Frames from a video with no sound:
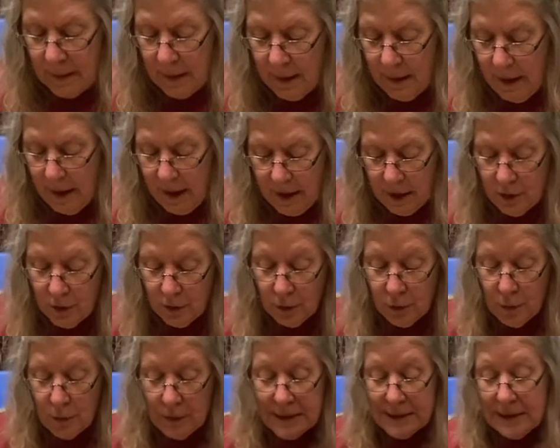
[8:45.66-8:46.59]
and
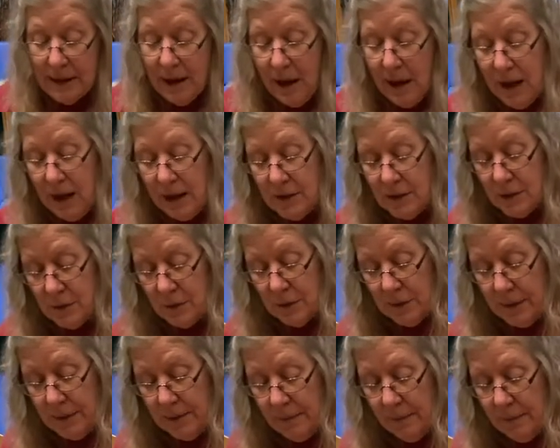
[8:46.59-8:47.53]
glue his eyes
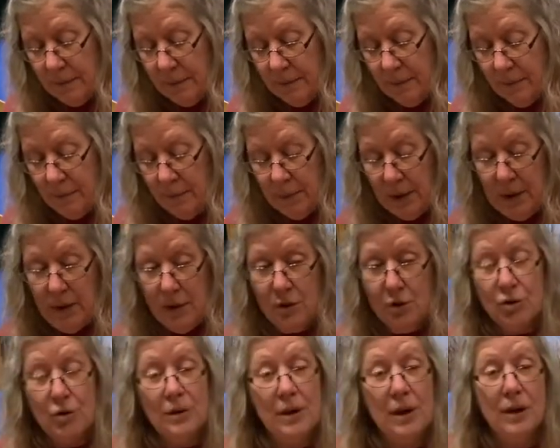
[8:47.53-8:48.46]
on,
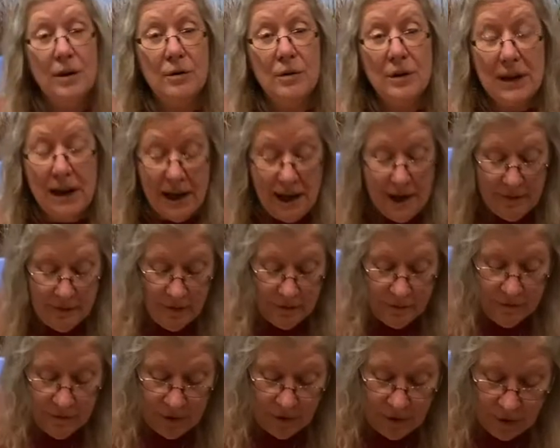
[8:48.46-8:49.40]
because you're not going to have the
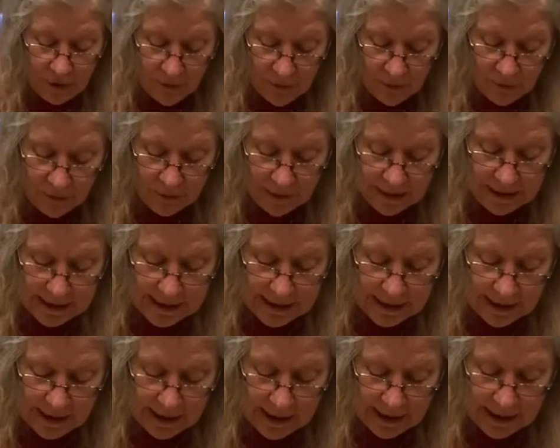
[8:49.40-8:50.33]
fur on his
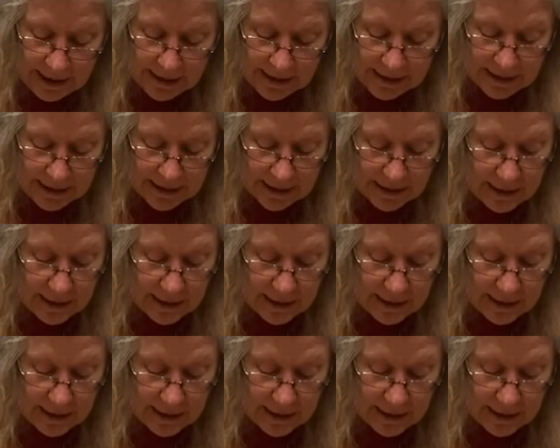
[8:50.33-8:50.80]
eyes.